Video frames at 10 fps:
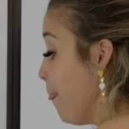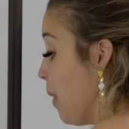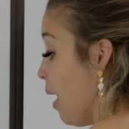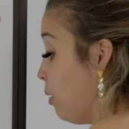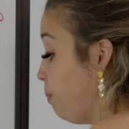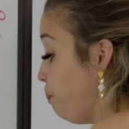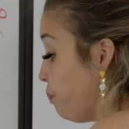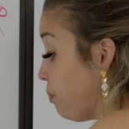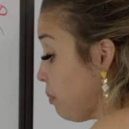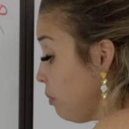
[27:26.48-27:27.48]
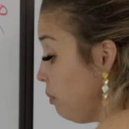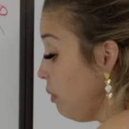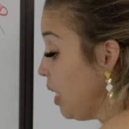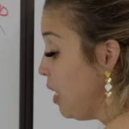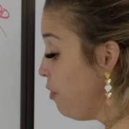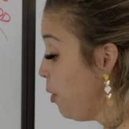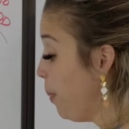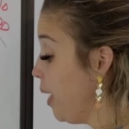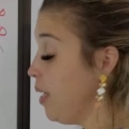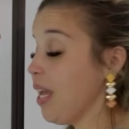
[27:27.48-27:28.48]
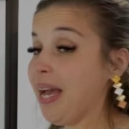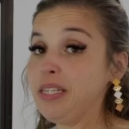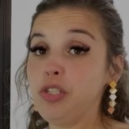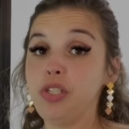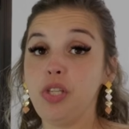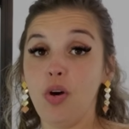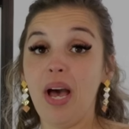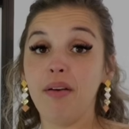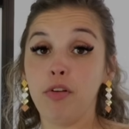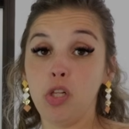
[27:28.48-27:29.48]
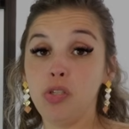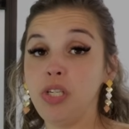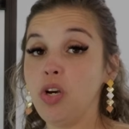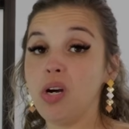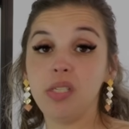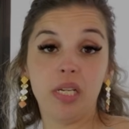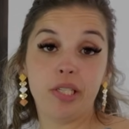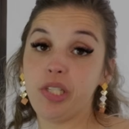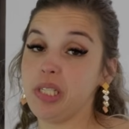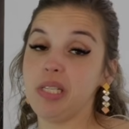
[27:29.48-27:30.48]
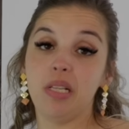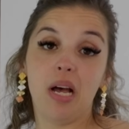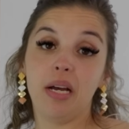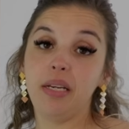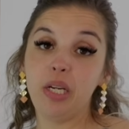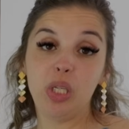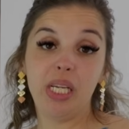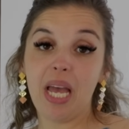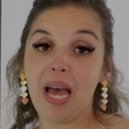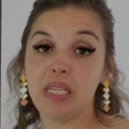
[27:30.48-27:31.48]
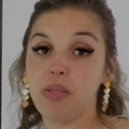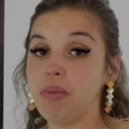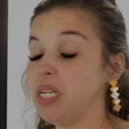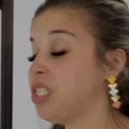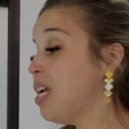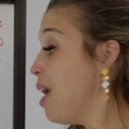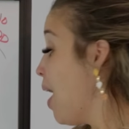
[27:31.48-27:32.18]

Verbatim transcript: Now, if you're paying cash, you still have closing costs. They're just not nearly as much.